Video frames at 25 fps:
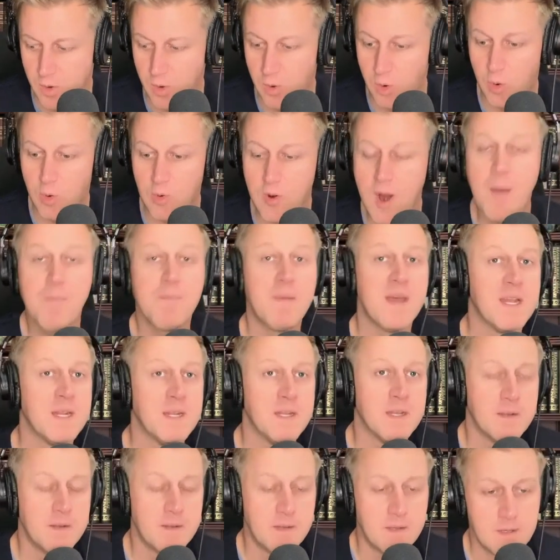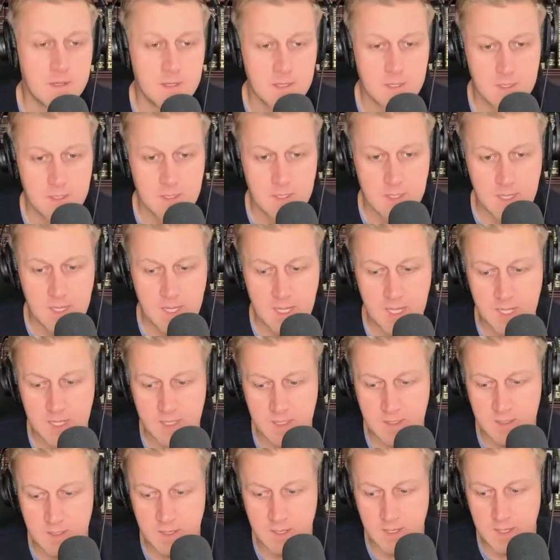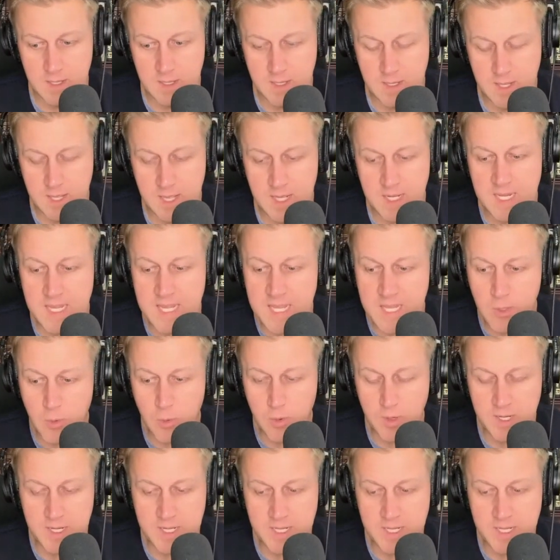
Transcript: or upended in an equally